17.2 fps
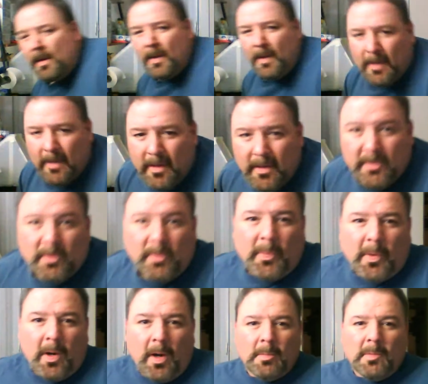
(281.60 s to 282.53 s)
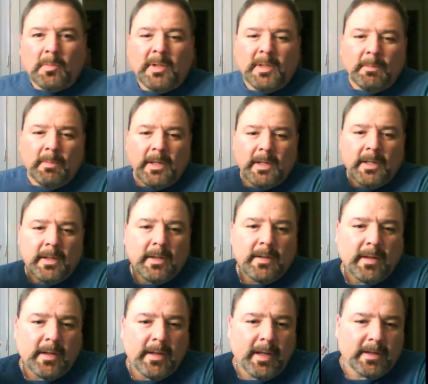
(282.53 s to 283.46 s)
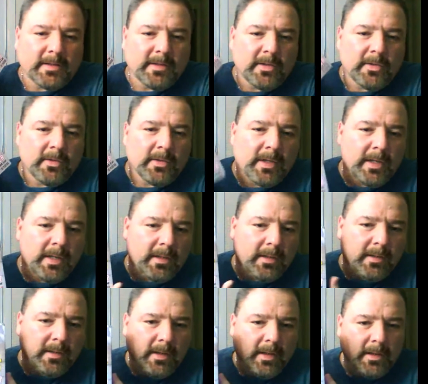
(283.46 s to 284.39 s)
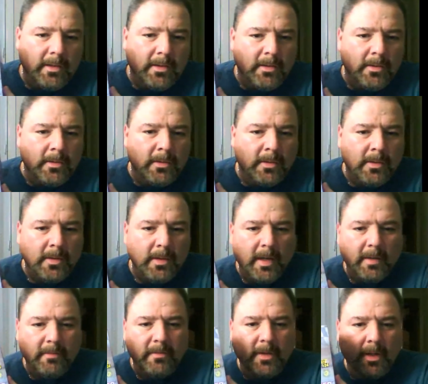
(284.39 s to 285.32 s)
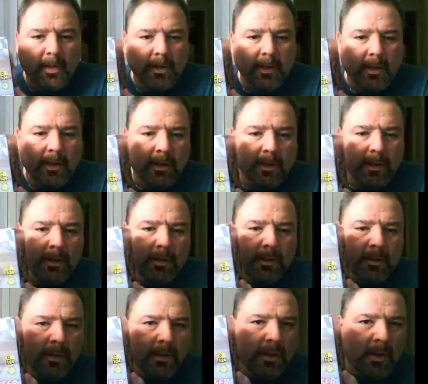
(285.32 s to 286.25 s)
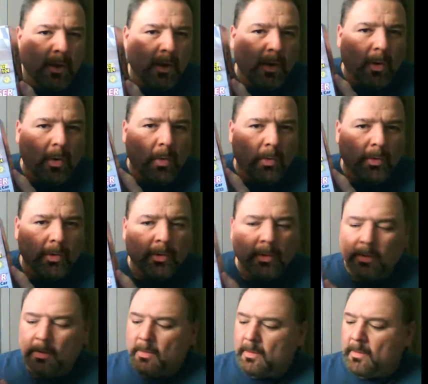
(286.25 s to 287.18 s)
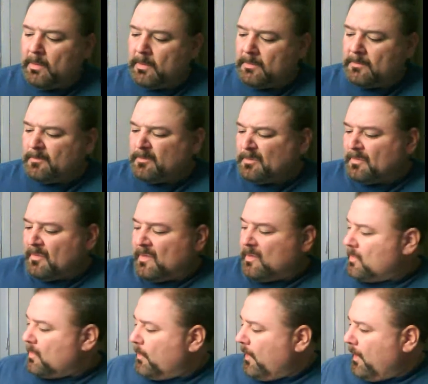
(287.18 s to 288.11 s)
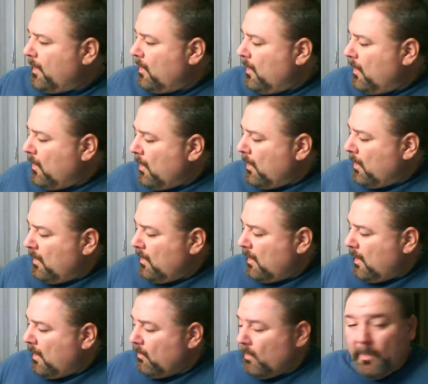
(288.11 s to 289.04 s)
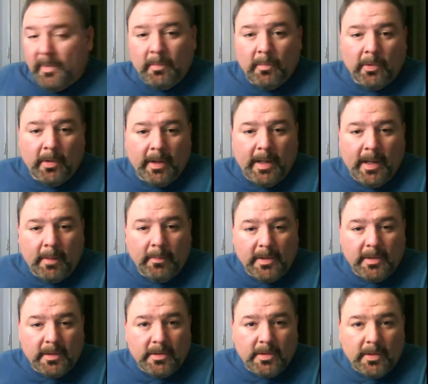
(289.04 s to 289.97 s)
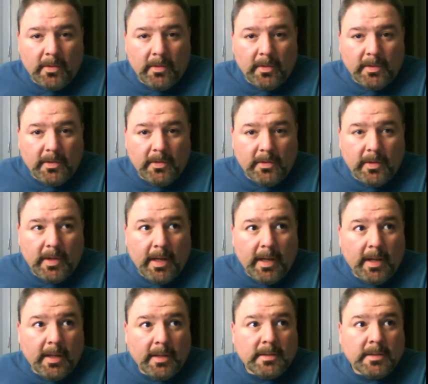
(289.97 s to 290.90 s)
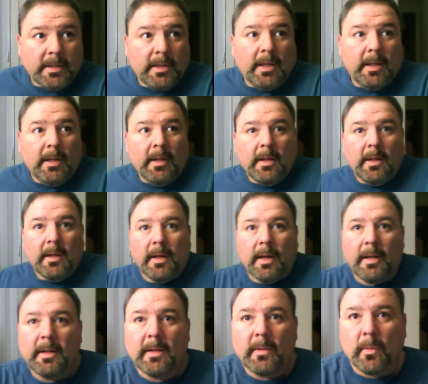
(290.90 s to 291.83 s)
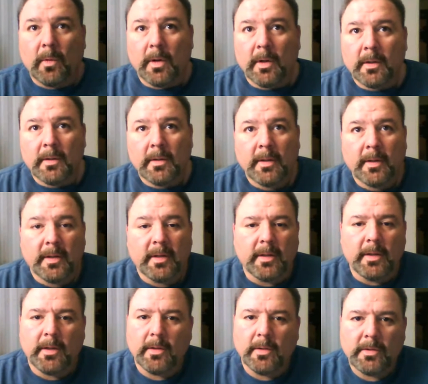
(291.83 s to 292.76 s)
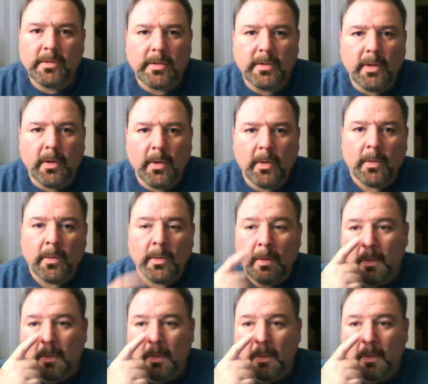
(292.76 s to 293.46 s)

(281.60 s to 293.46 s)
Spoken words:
this will probably be the next new kit that I do. I've done a older sprint car. I would be more than happy to show it to you guys. I did one years ago,